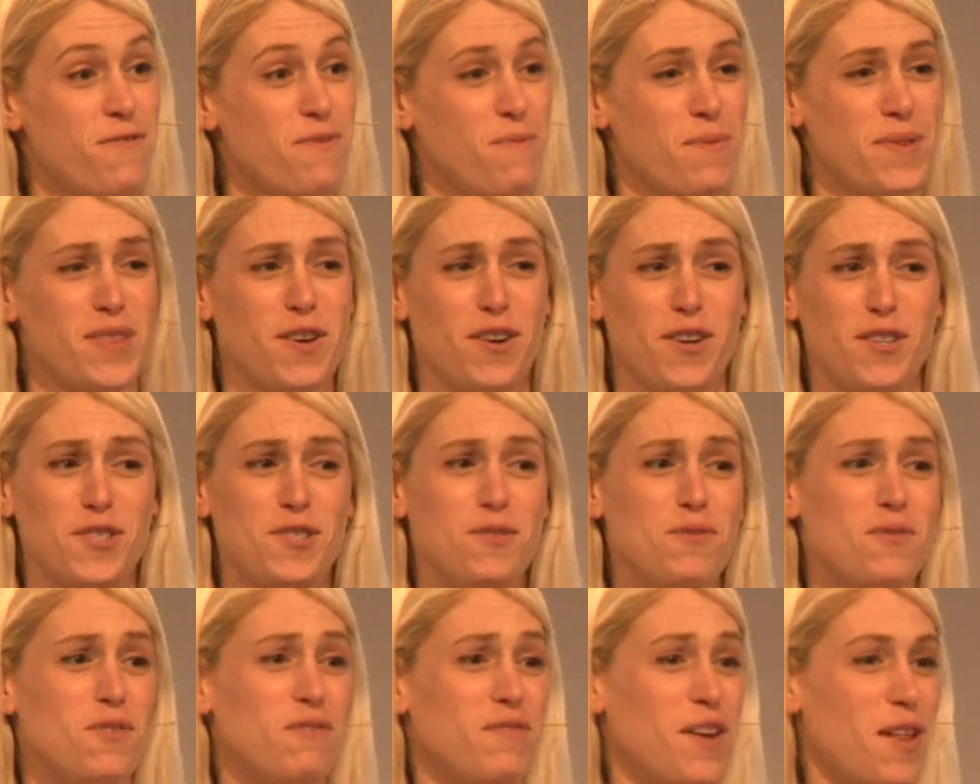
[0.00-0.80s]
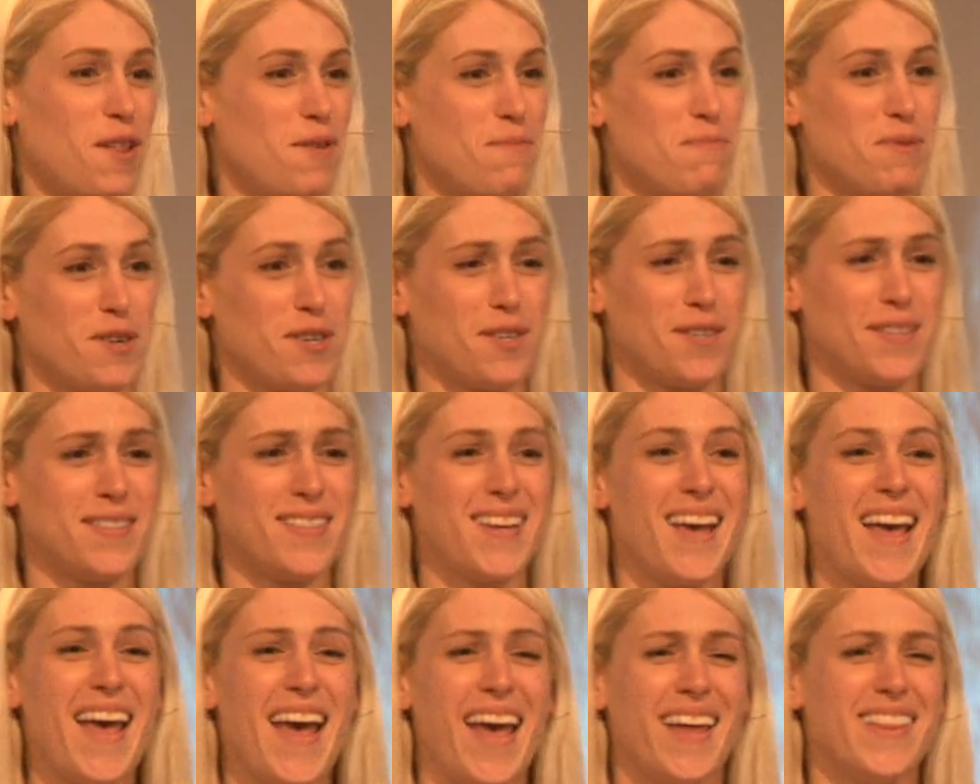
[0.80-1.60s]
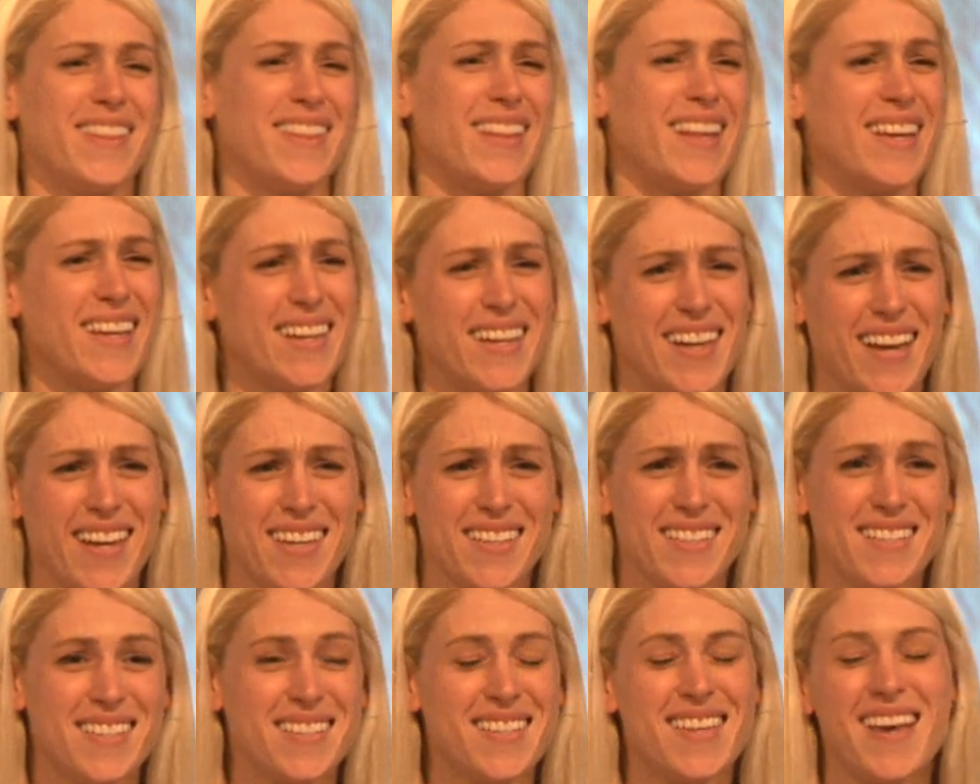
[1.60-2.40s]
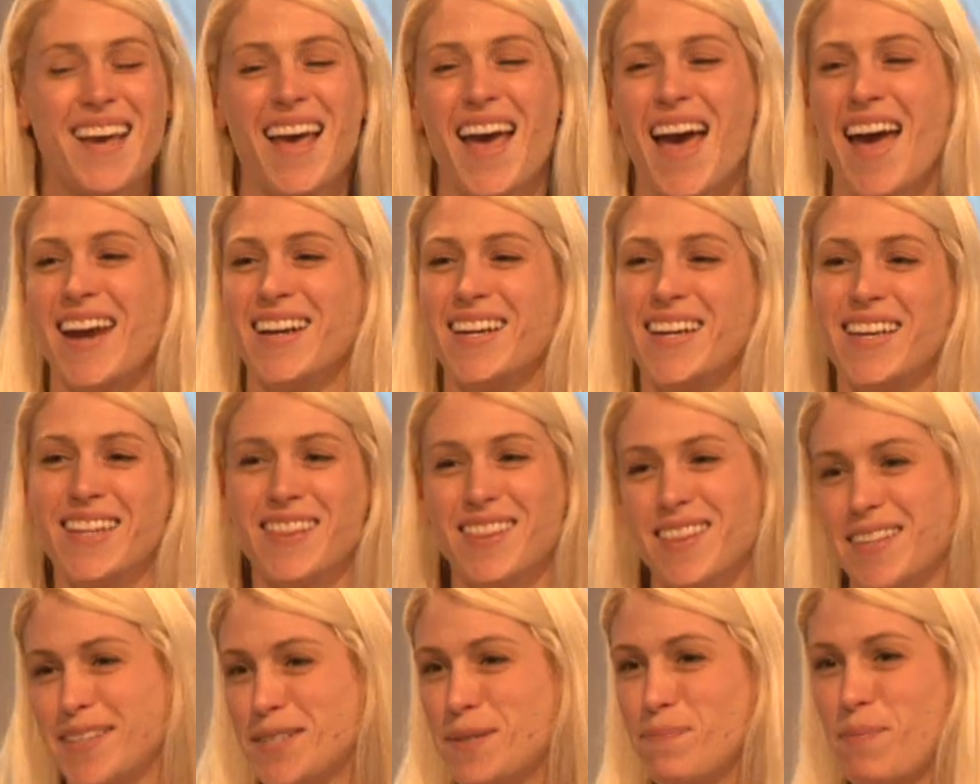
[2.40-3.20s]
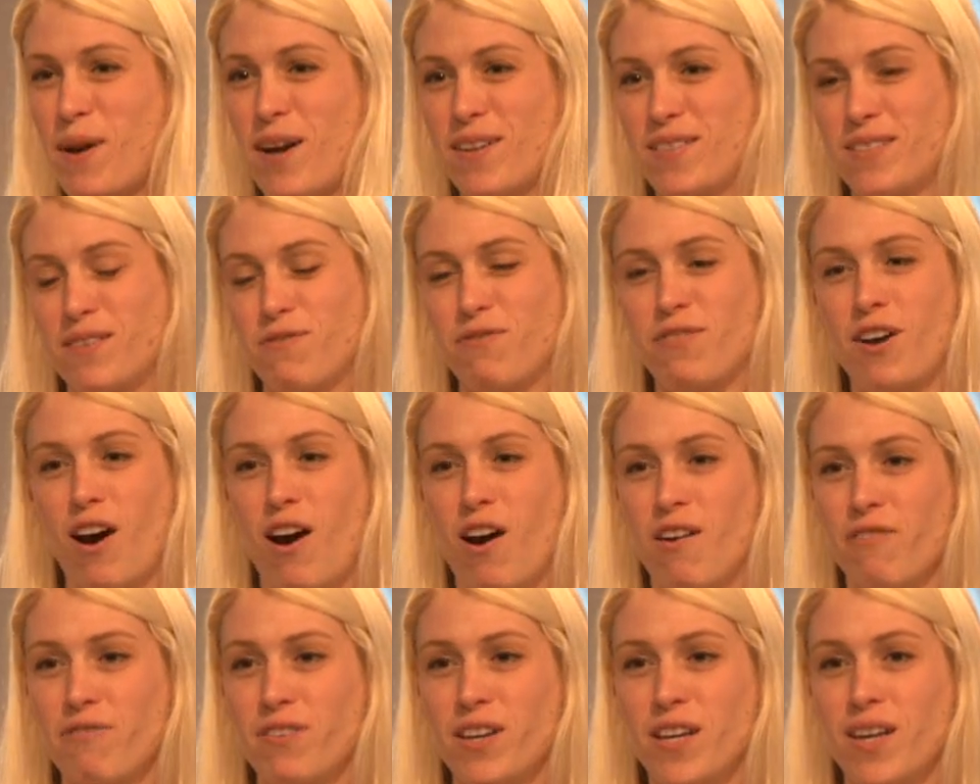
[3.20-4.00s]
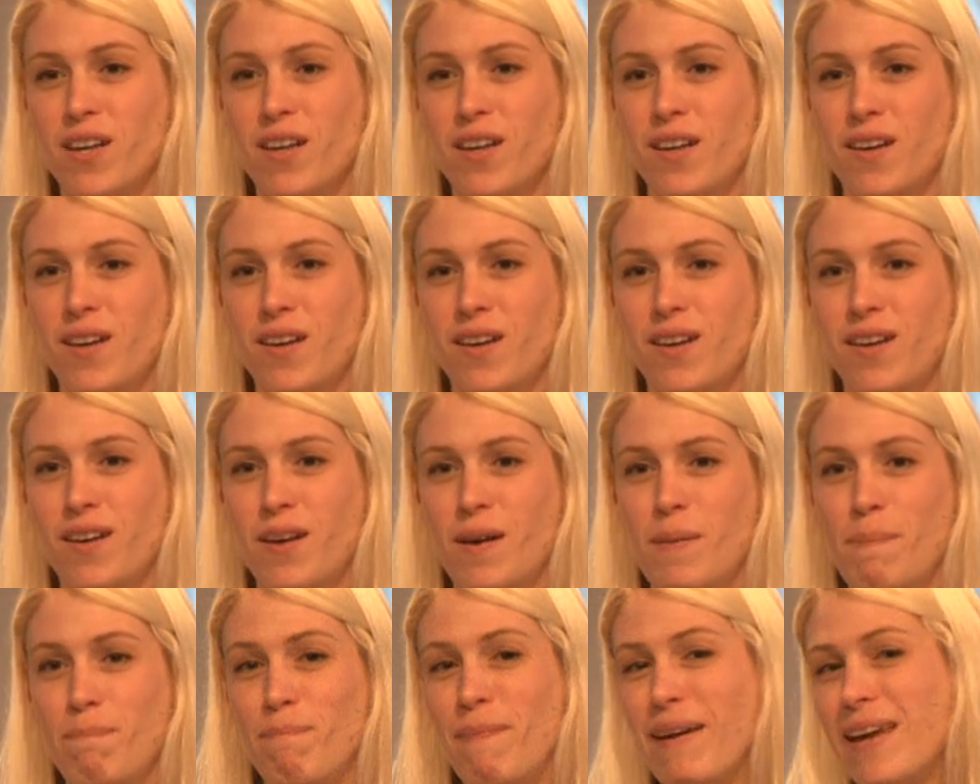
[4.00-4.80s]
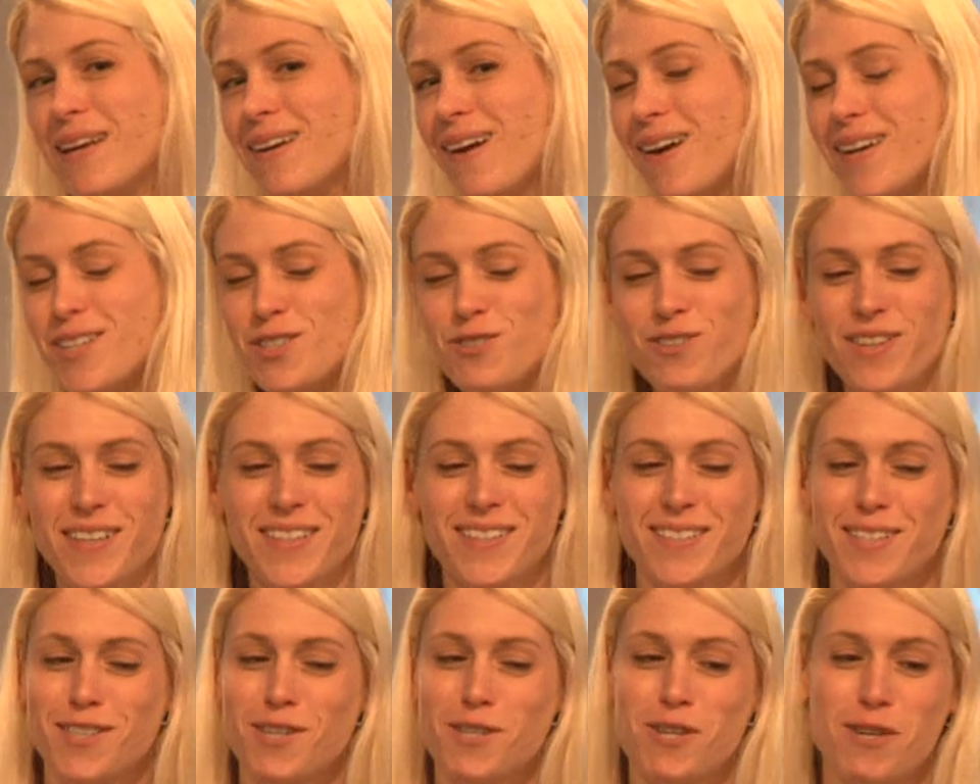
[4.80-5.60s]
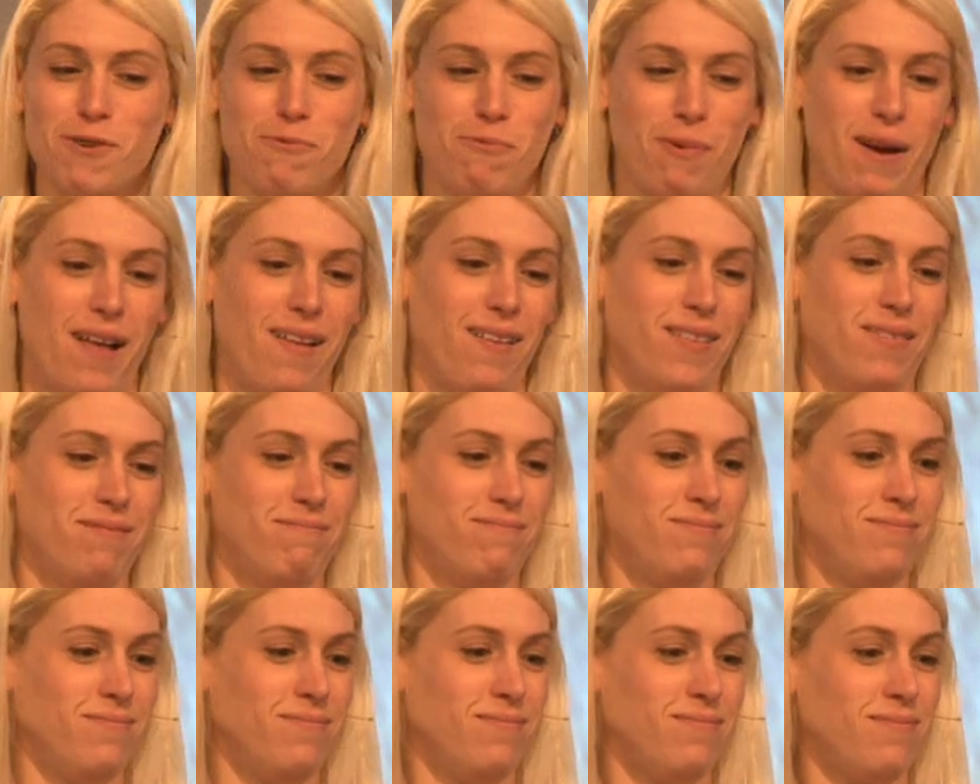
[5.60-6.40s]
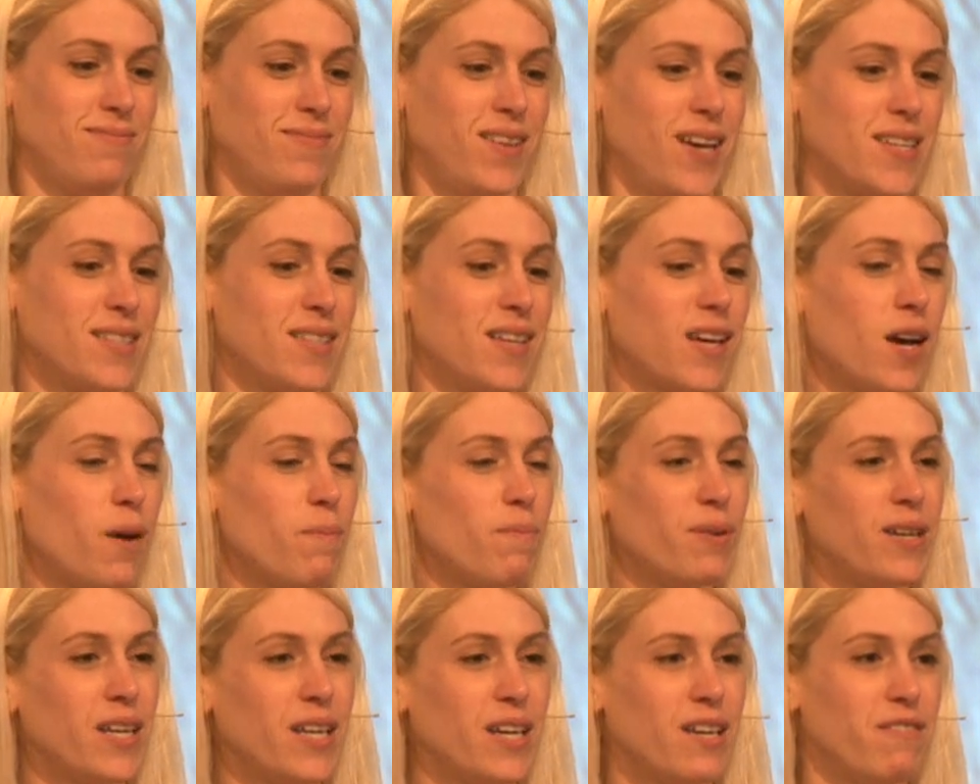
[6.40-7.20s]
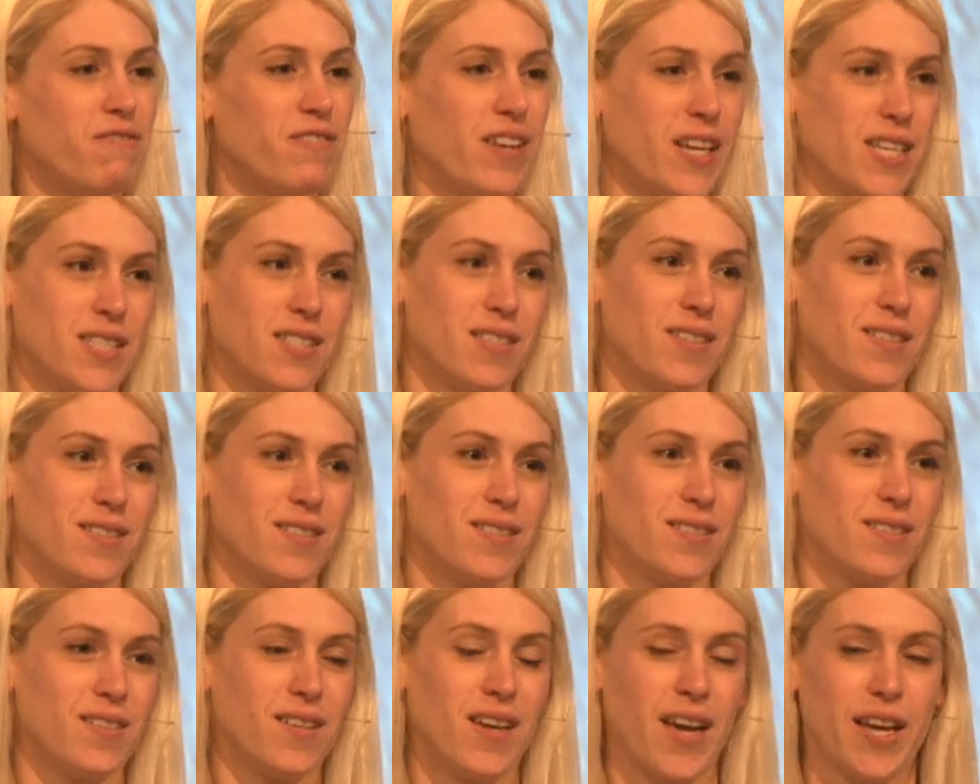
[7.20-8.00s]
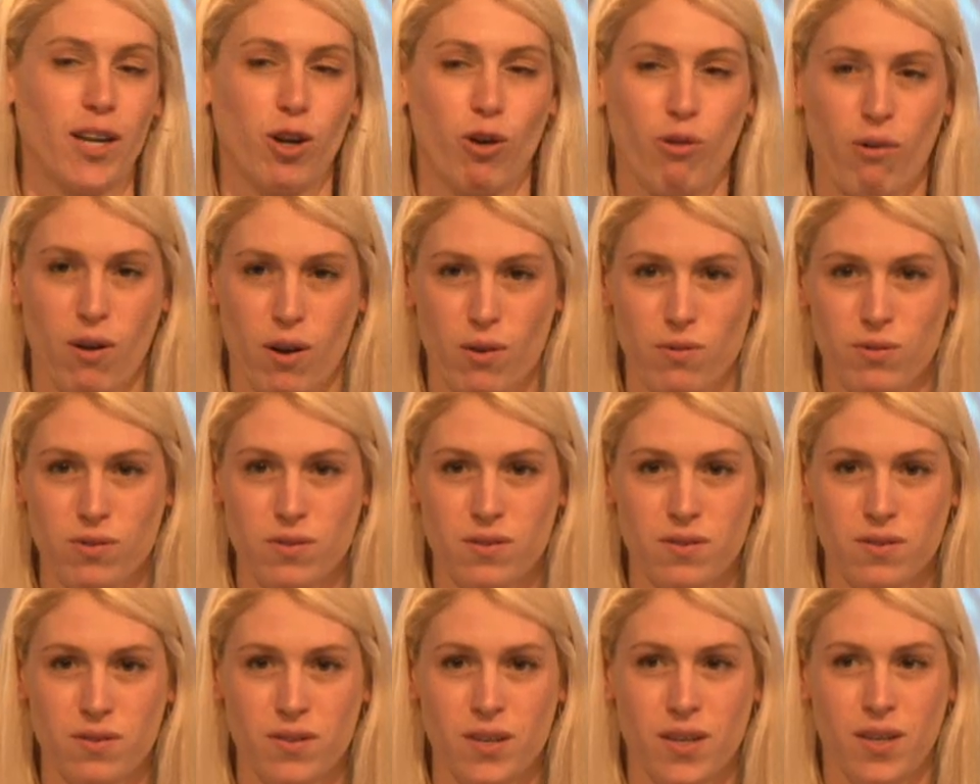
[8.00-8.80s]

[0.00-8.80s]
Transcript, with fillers: when there are two developers and late nights and endless pots of coffee may not transition well as the company advances and grows.